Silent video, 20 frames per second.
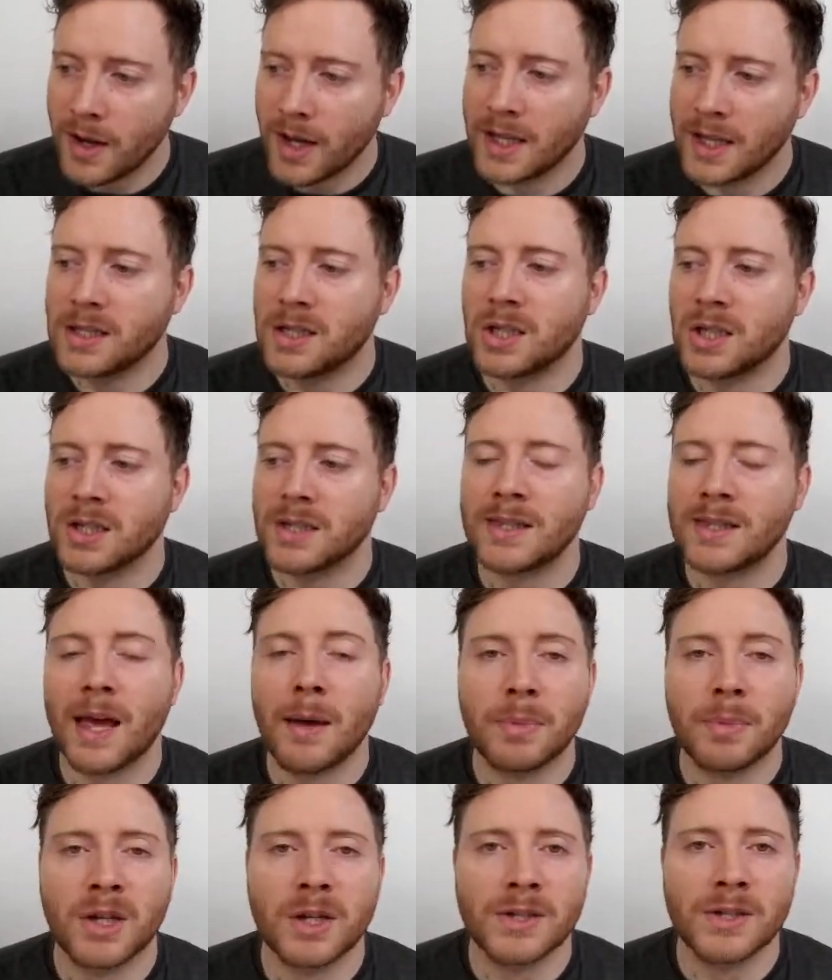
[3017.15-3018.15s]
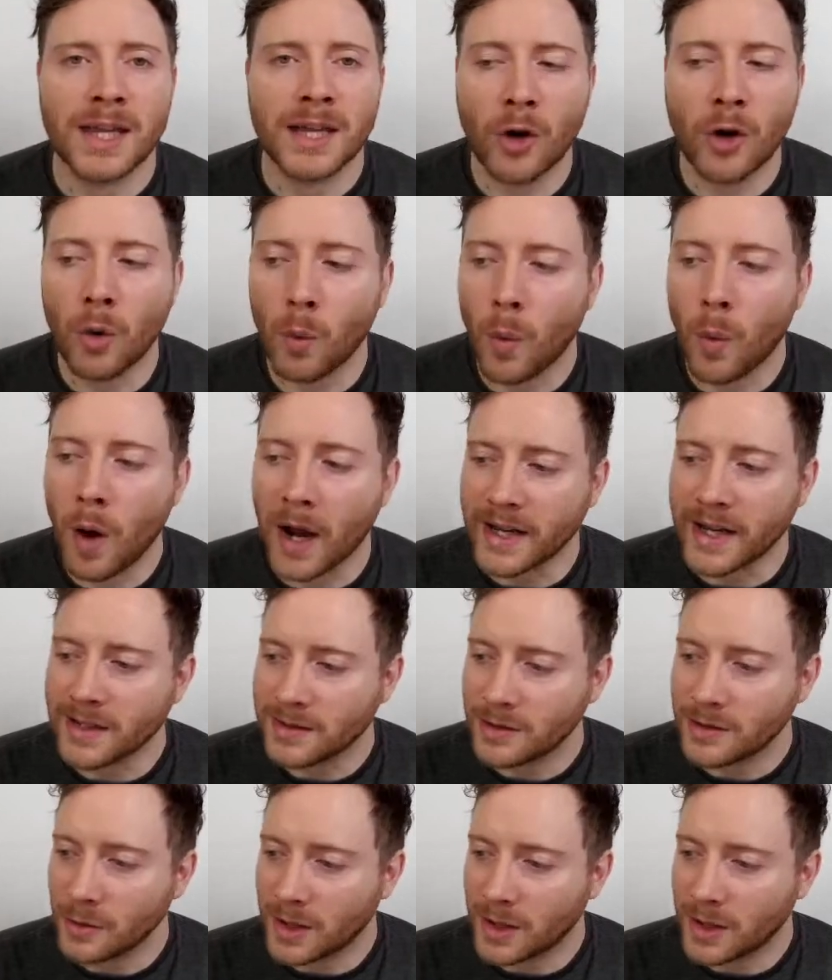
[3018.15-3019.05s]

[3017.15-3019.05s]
It's just that because they're not white,